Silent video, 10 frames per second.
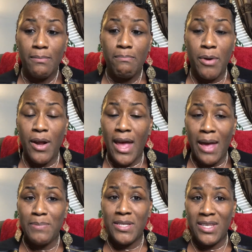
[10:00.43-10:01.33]

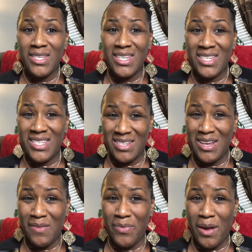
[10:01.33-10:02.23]
Perhaps this is
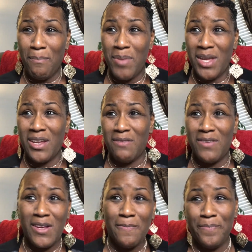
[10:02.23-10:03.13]
a bit of
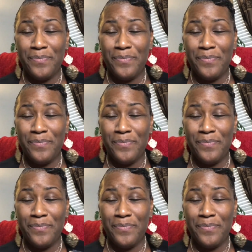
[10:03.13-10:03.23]
a,